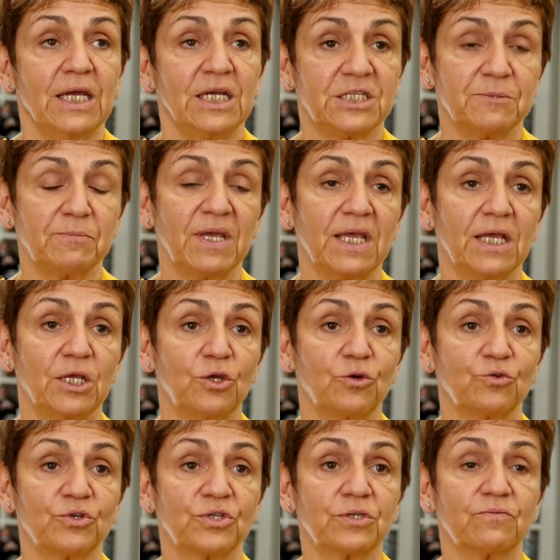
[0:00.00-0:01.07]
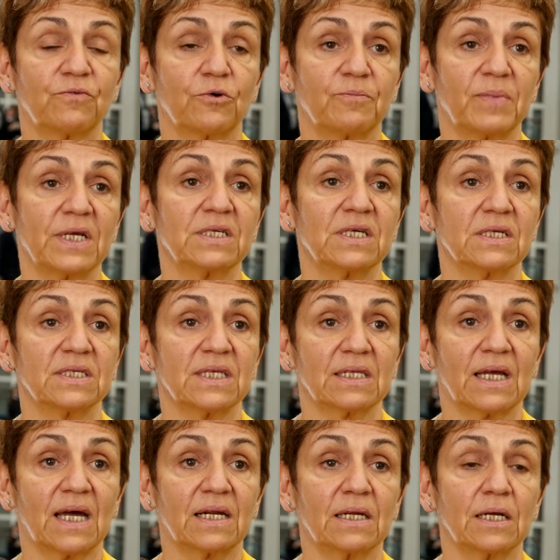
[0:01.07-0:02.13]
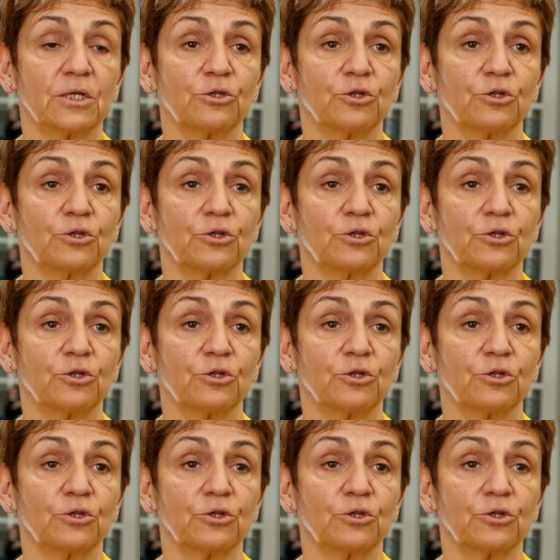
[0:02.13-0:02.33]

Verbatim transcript: It's being used for patients that are